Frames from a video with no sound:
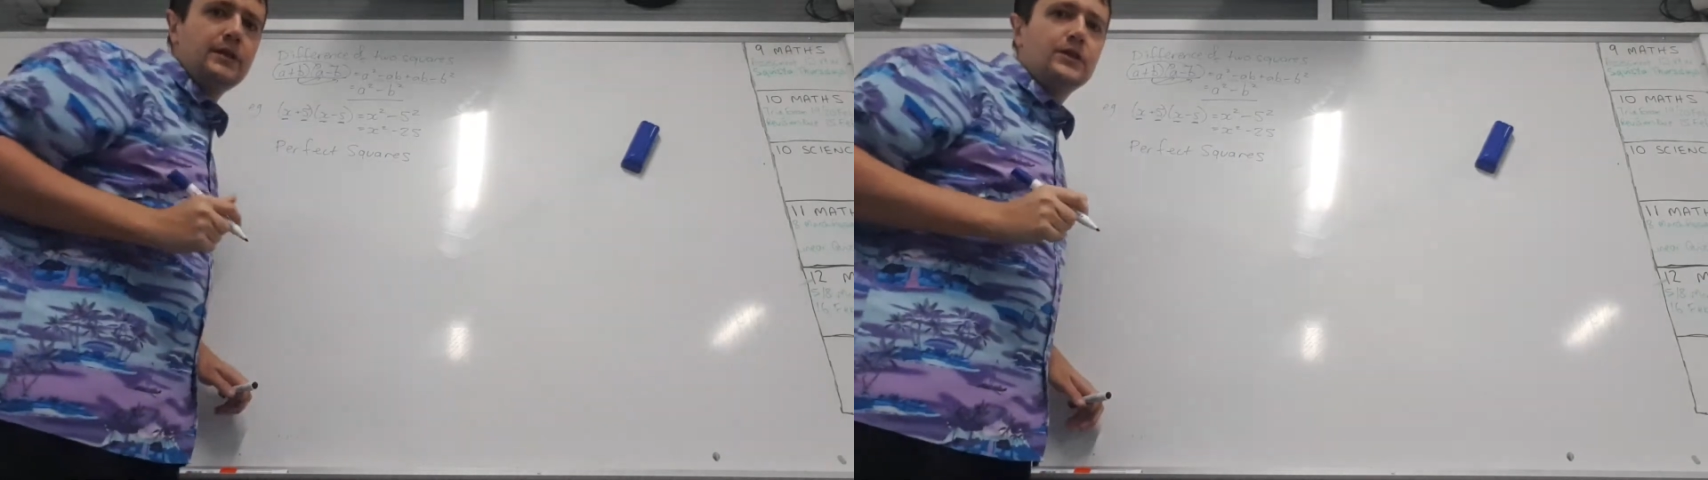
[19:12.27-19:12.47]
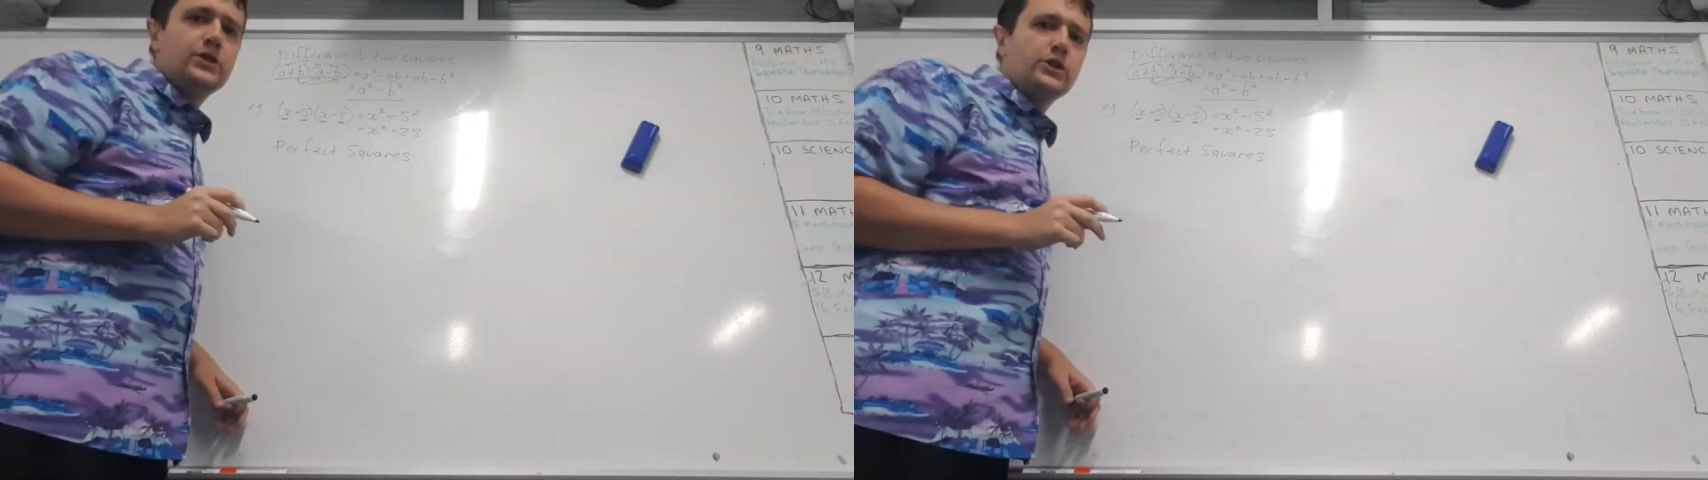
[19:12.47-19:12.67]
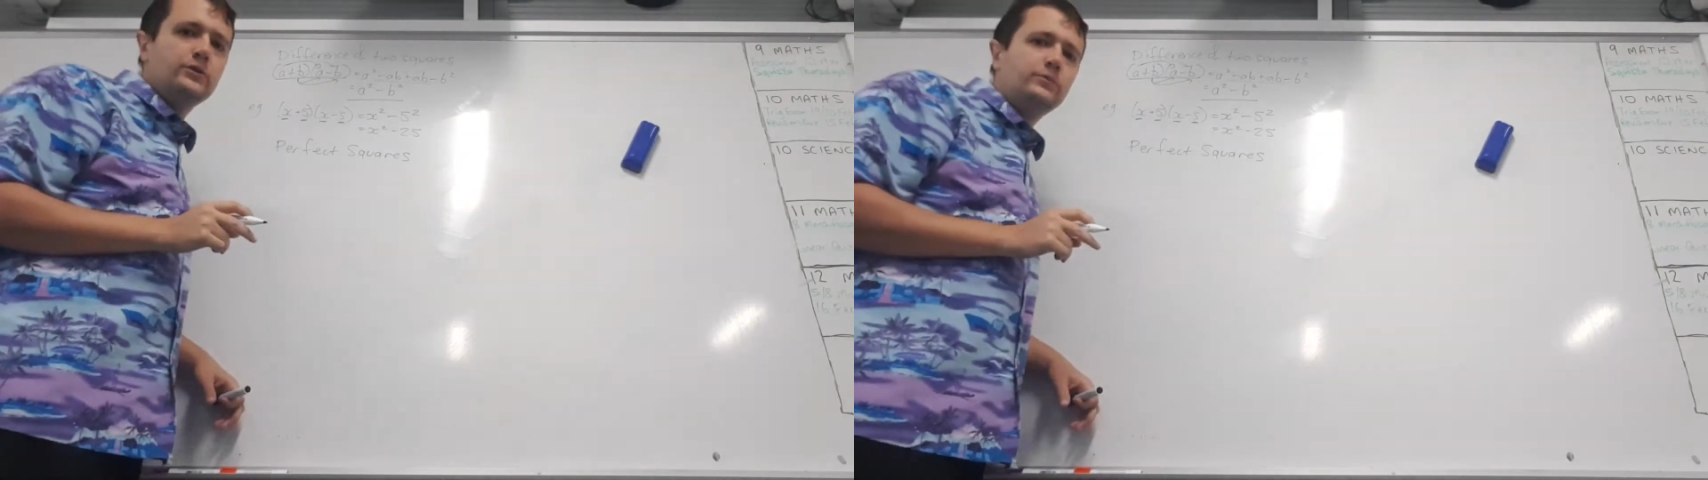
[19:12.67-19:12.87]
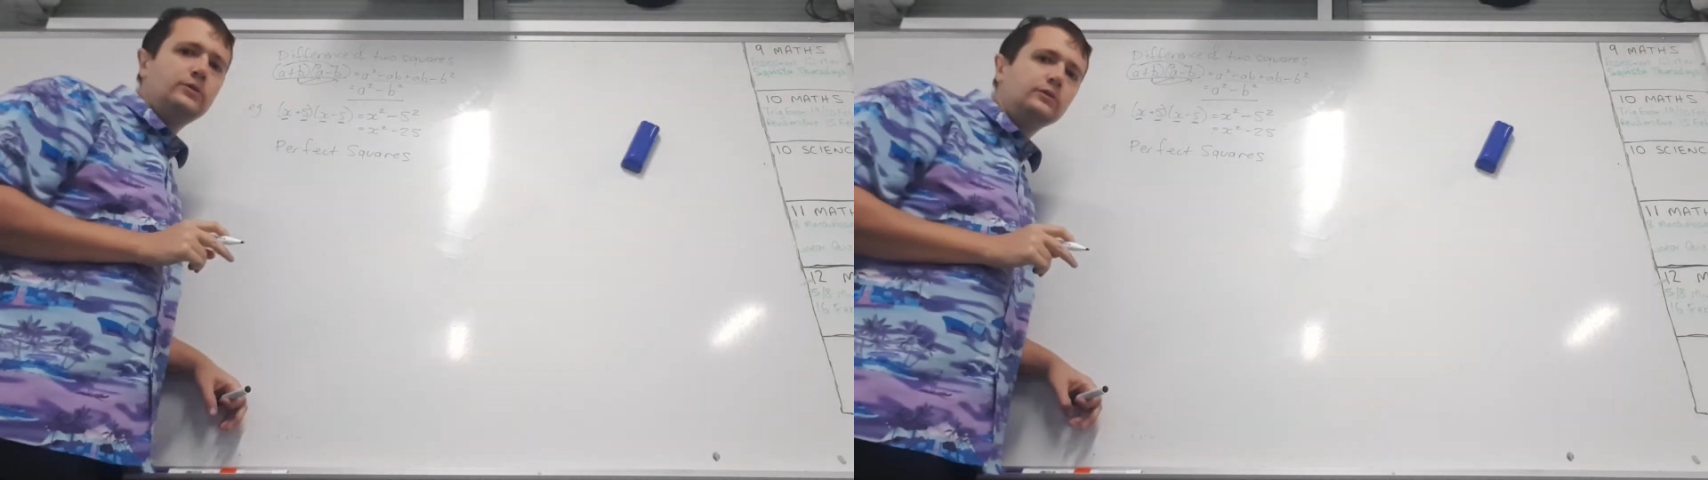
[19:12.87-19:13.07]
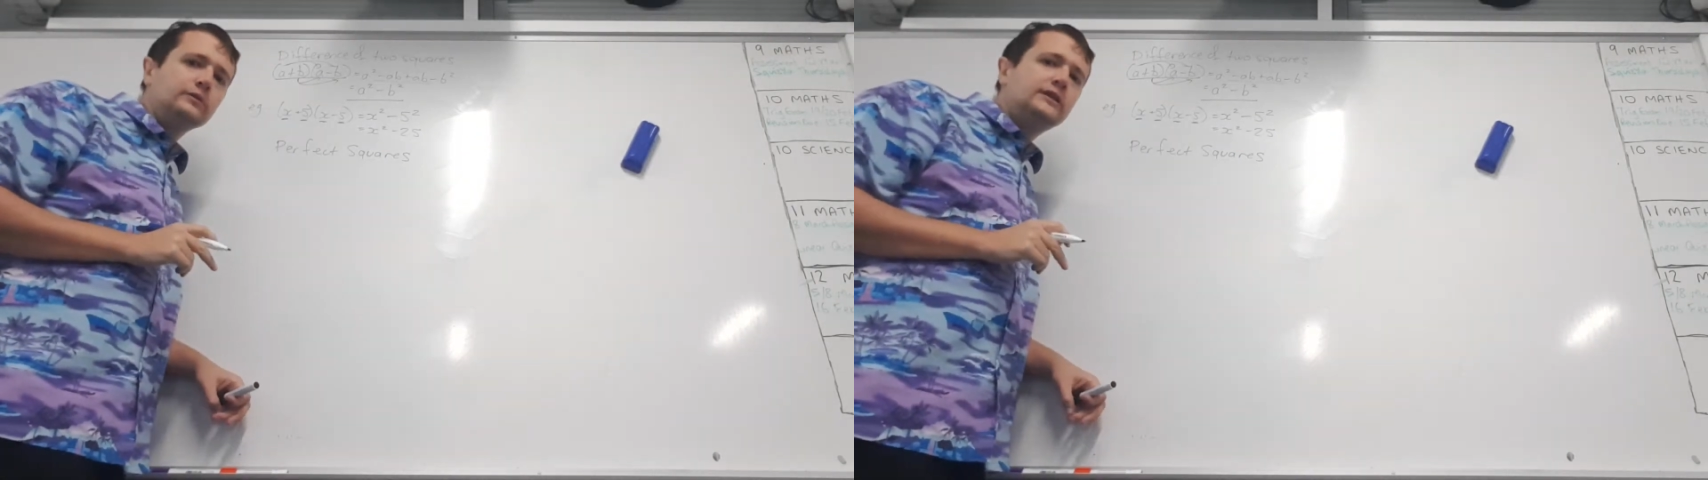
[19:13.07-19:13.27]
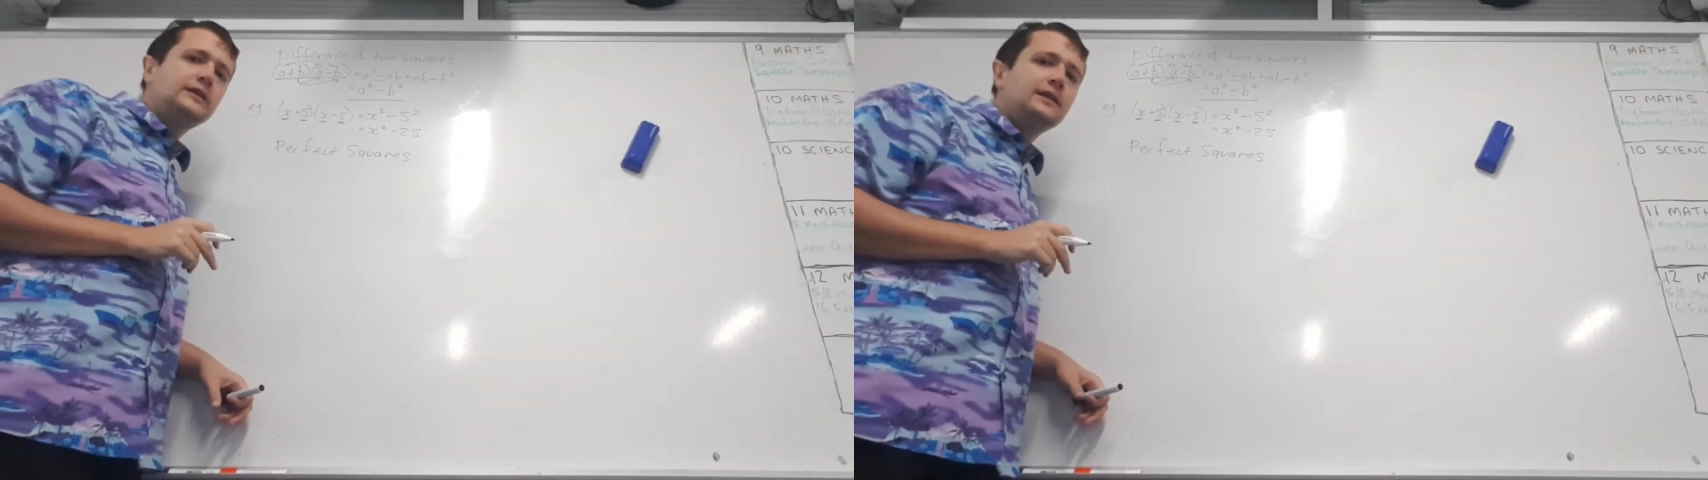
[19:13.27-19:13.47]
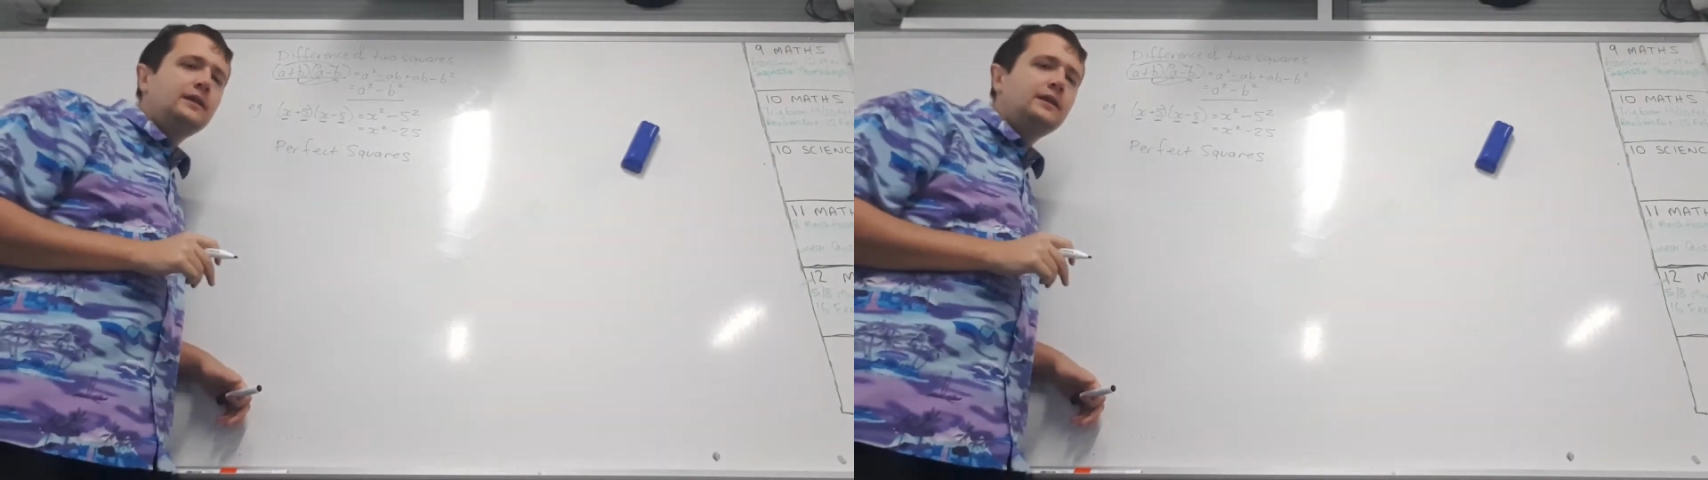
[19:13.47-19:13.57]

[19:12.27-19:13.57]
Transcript: as 2 rules.